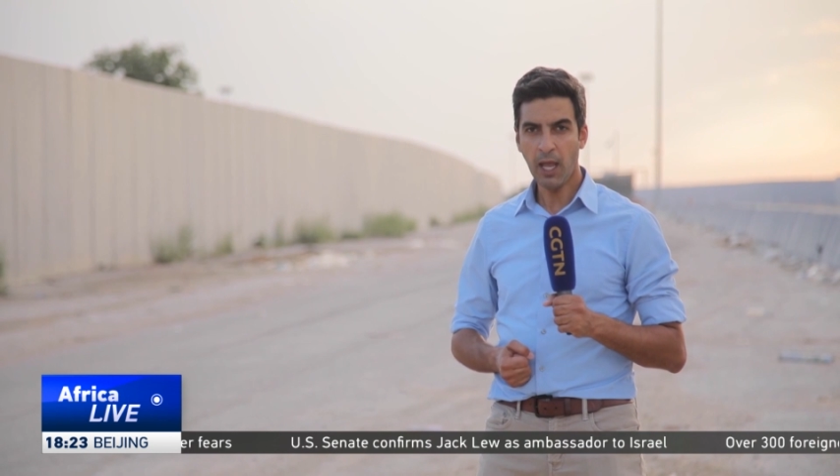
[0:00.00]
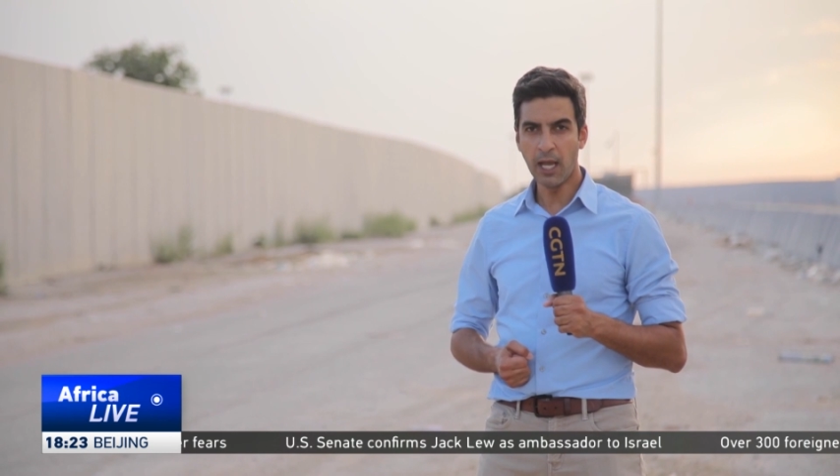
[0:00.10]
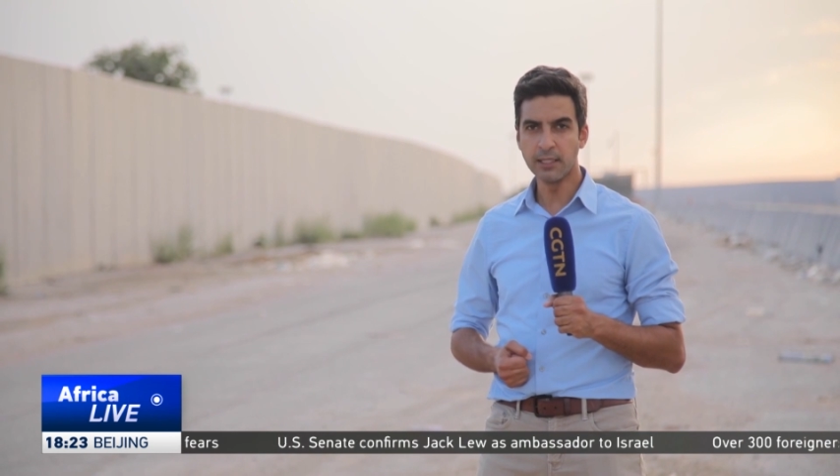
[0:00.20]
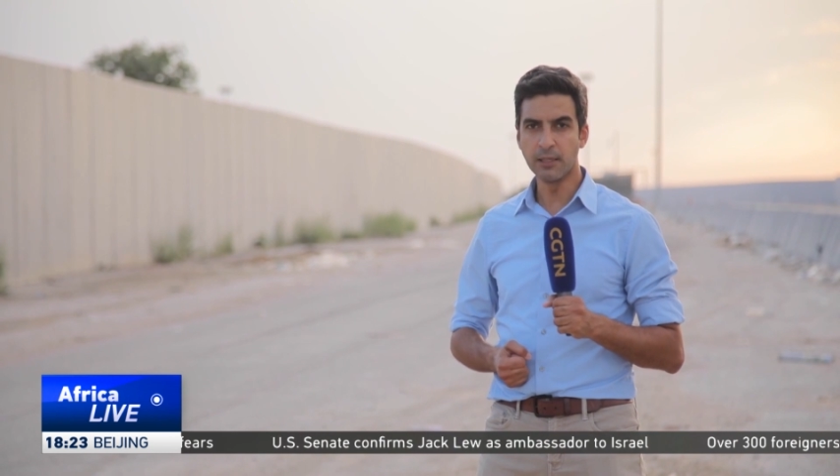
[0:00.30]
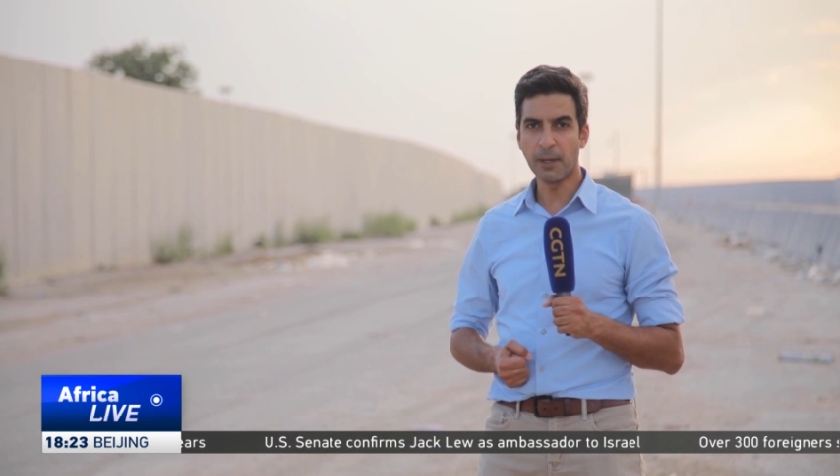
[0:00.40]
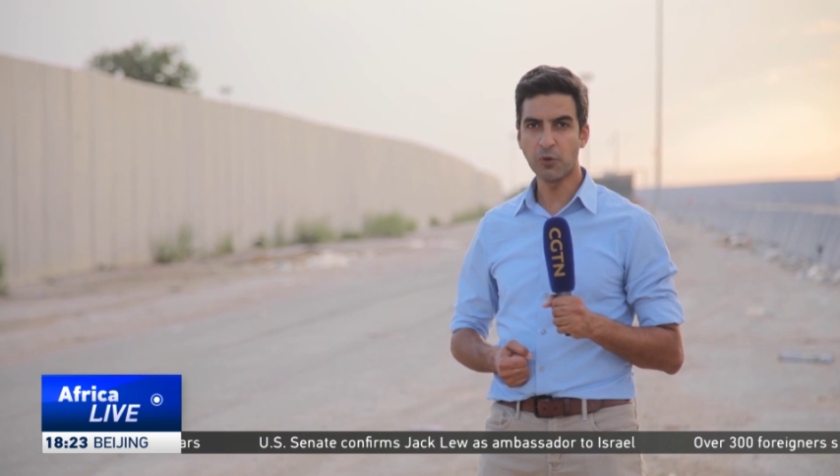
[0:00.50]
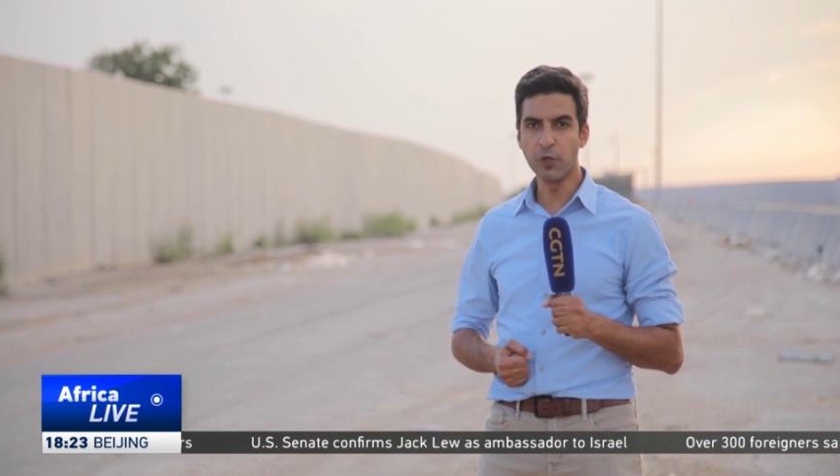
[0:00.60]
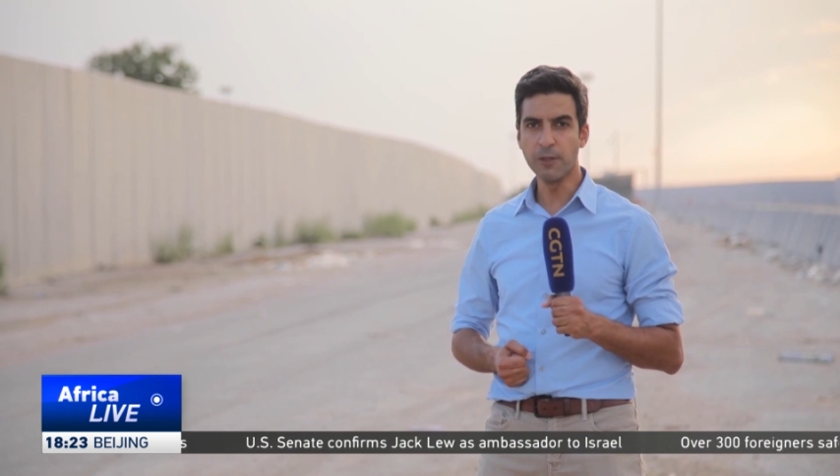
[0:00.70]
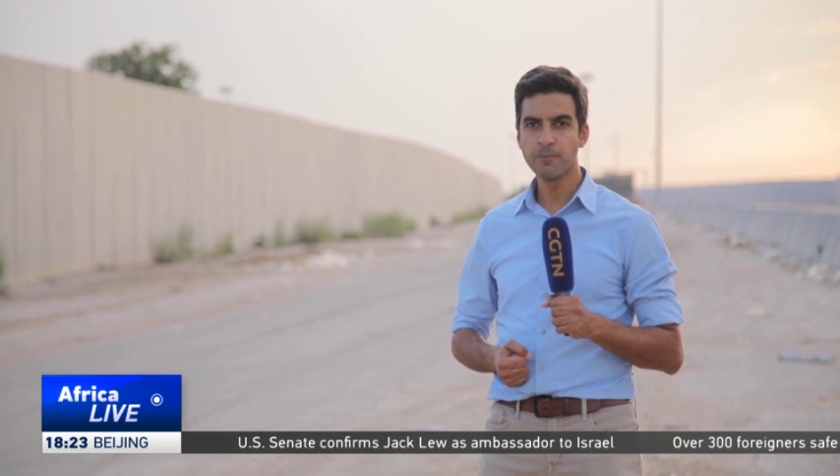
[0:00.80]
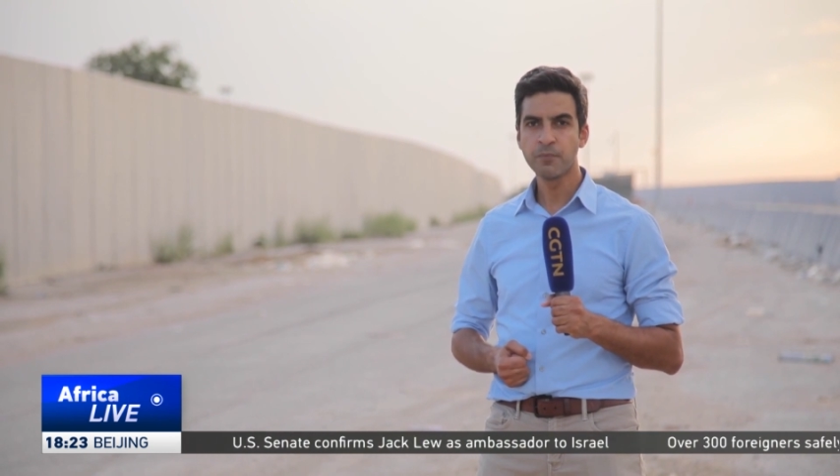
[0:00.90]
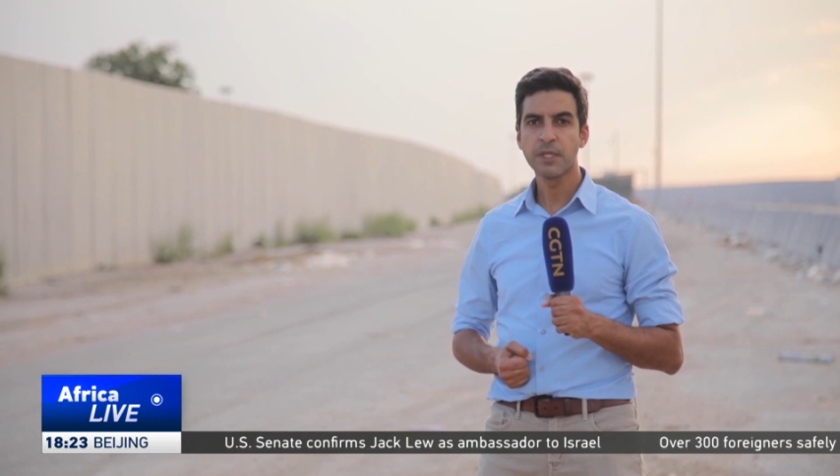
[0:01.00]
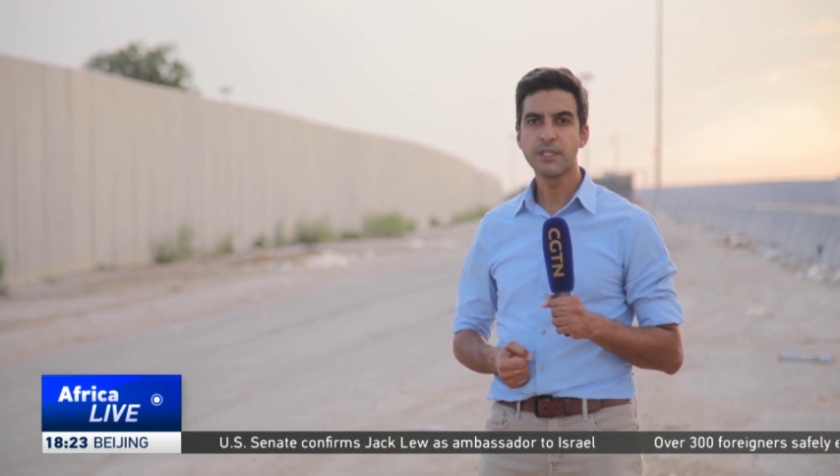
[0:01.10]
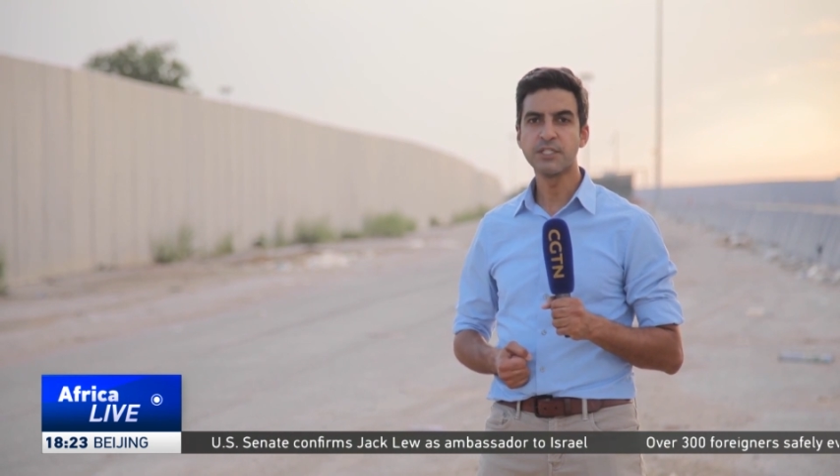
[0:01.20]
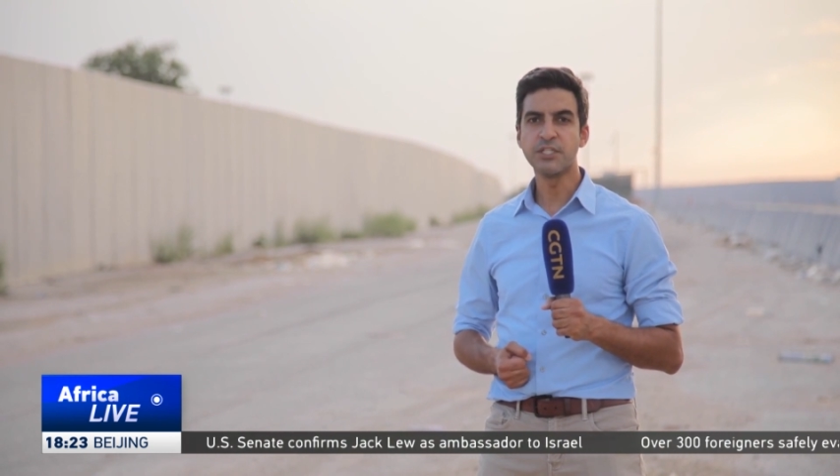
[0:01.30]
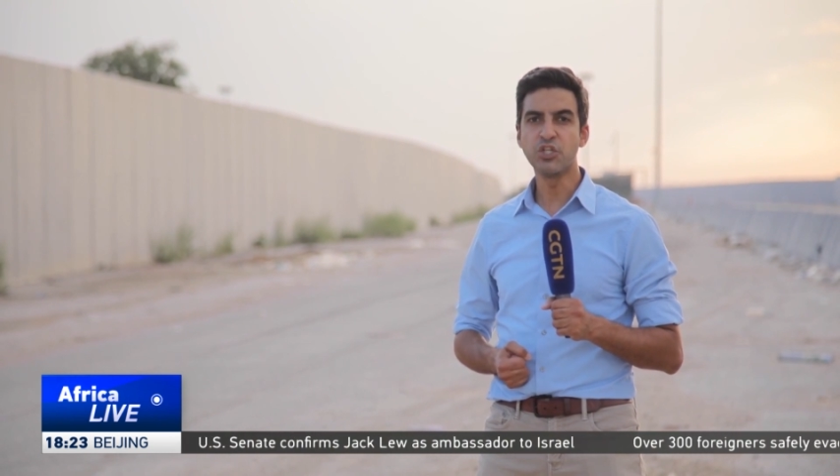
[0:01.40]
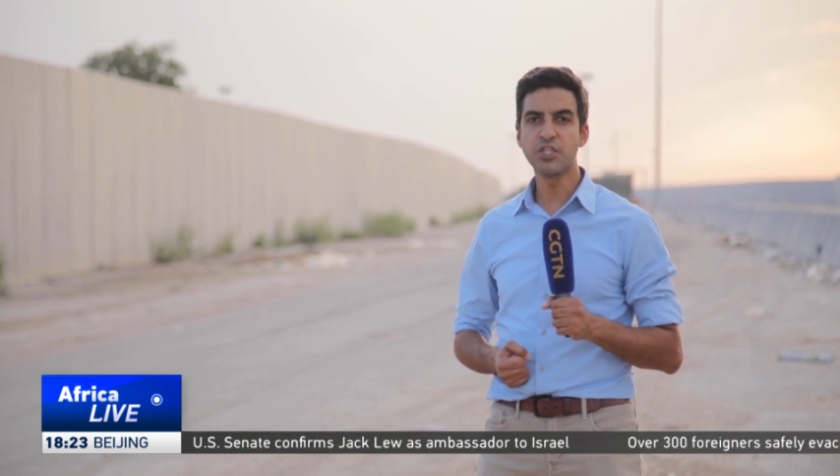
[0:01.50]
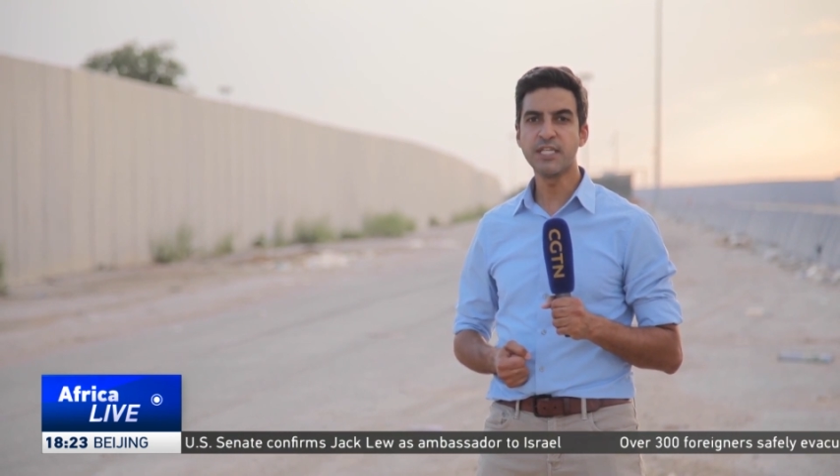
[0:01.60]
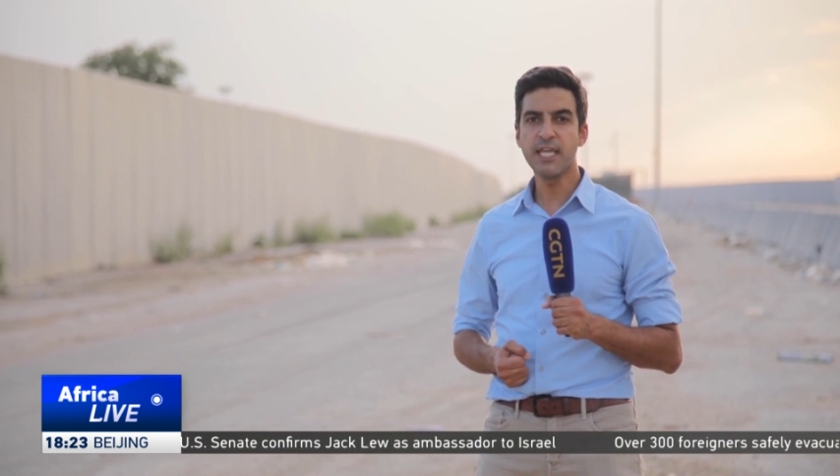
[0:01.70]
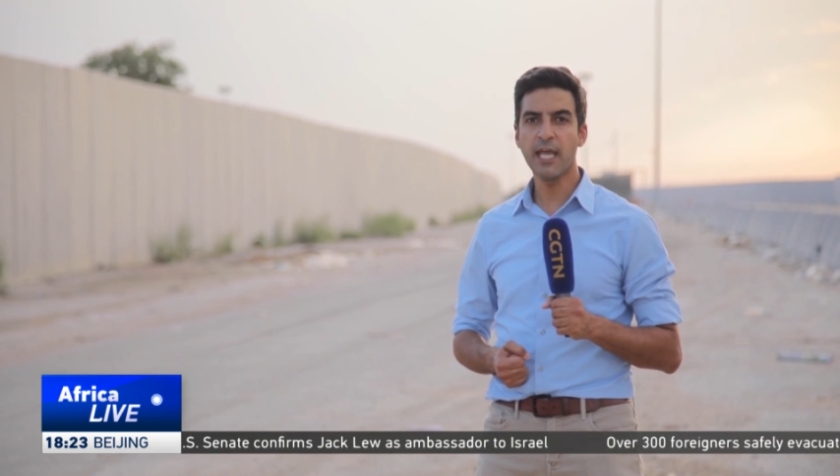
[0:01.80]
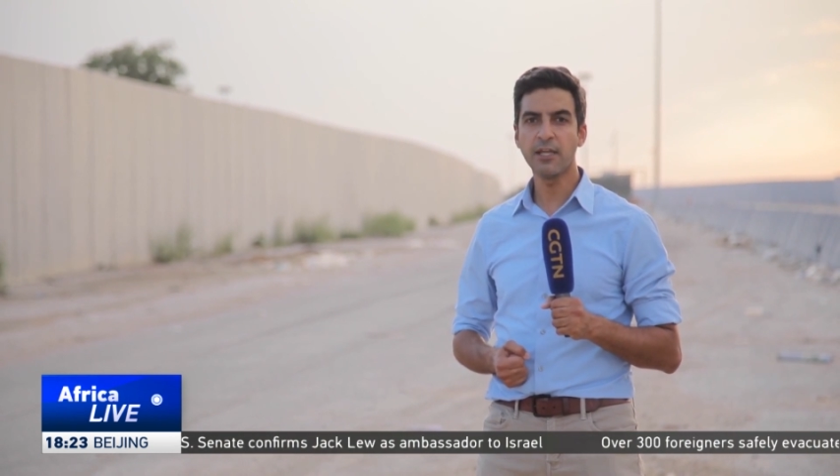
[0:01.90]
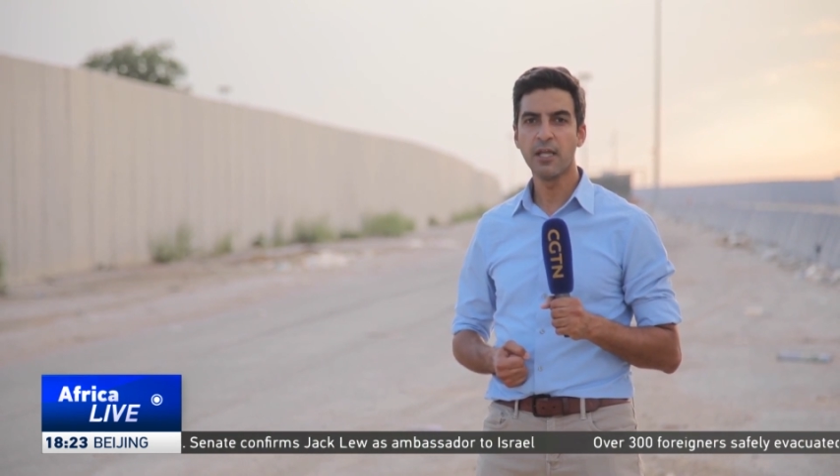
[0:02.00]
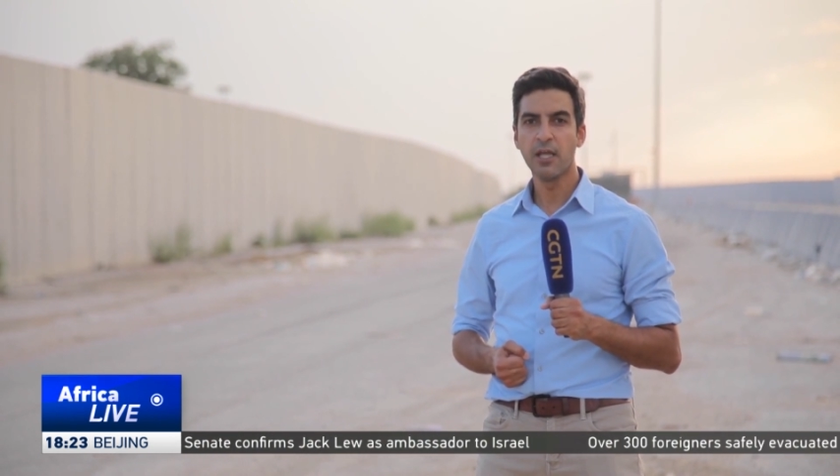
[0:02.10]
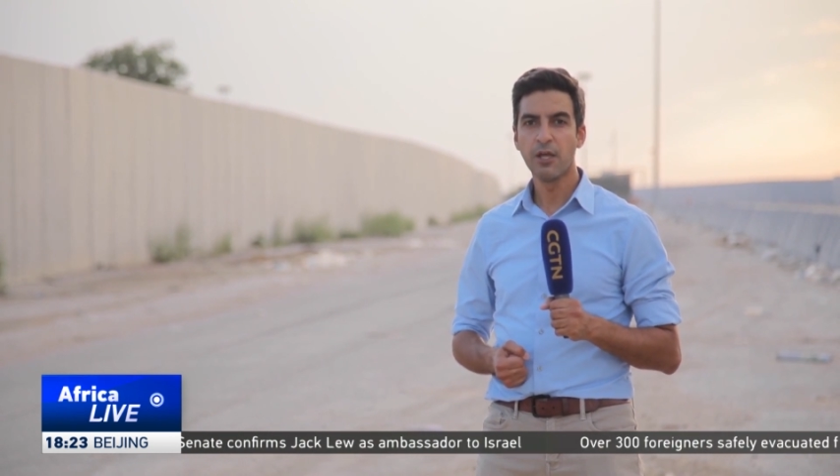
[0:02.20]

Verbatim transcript: Adel Mahroui, CGTN